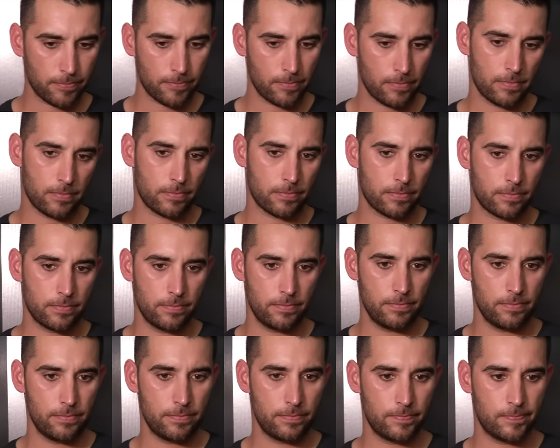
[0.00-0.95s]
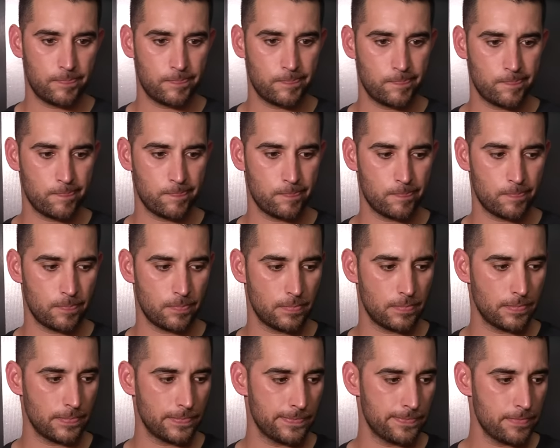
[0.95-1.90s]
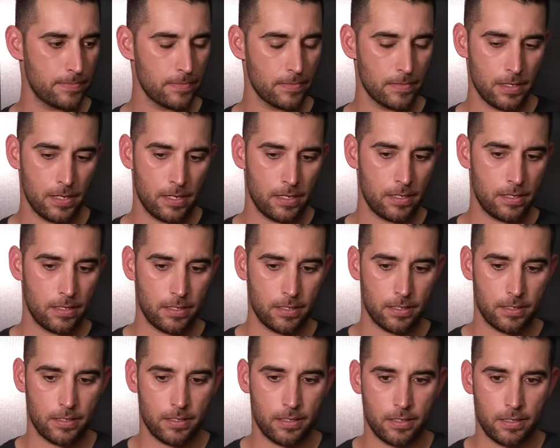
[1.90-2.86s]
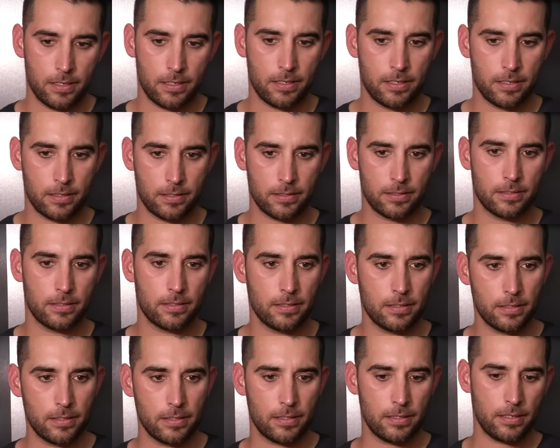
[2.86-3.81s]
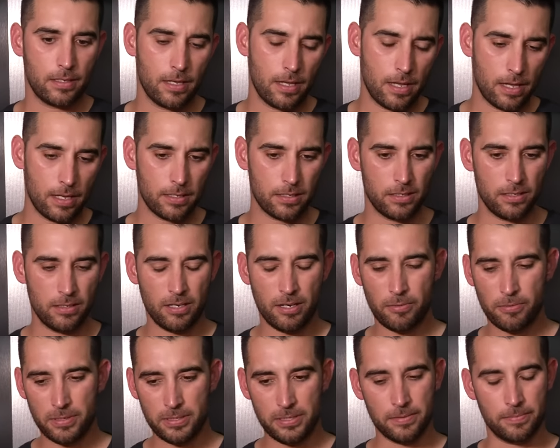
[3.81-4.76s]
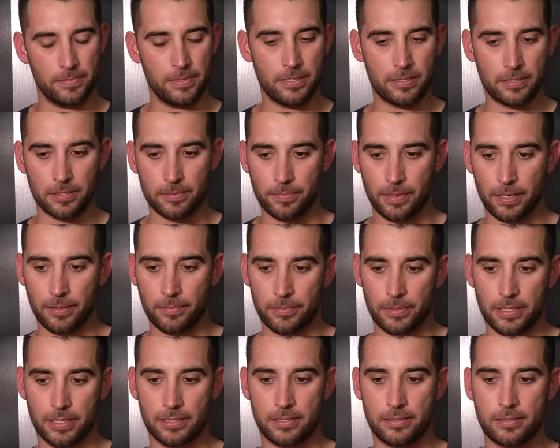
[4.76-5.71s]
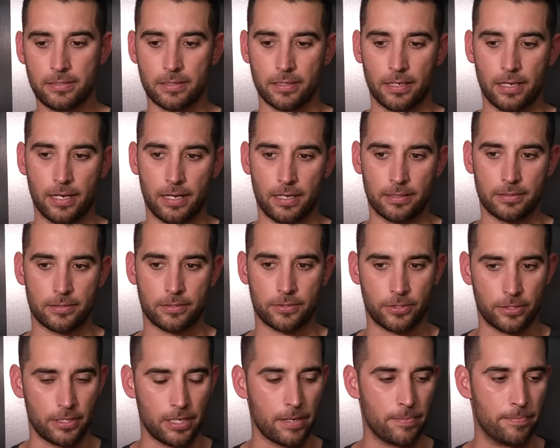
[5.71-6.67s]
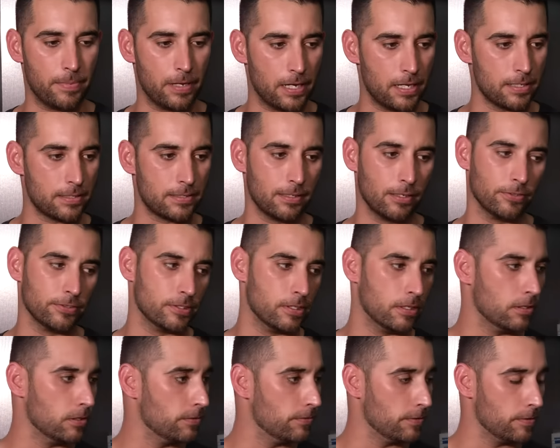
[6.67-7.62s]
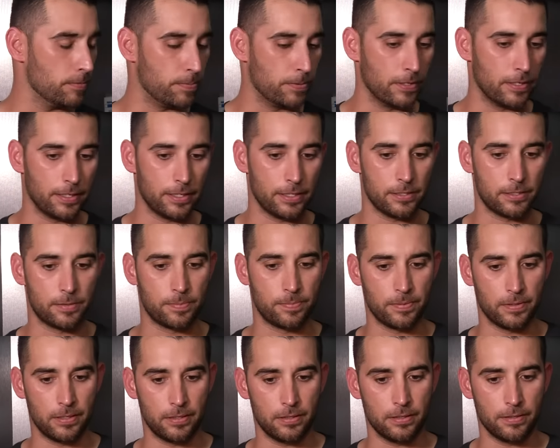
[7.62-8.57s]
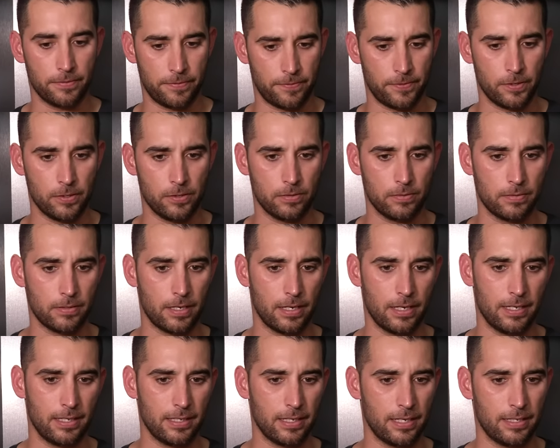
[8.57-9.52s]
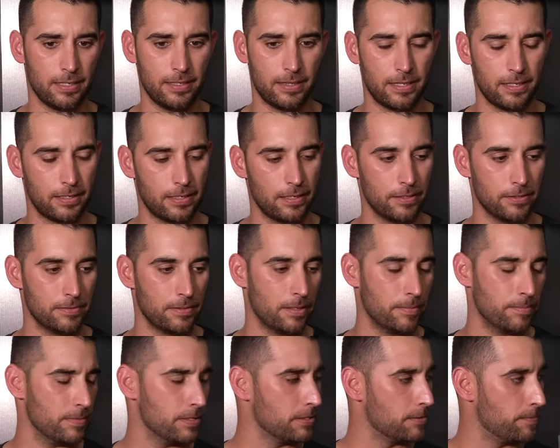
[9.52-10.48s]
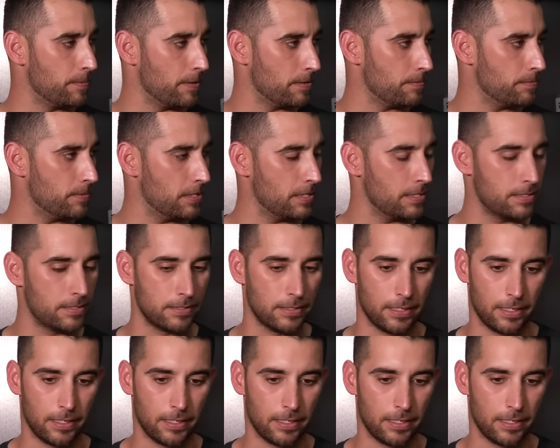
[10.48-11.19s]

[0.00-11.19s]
Was it there? Was there a specific pitch that you were having trouble with? Uh, you know, I wasn't missing by much. Uh, certain at bats, I was all over the place, but a few, I, I didn't think I, I, missed by much.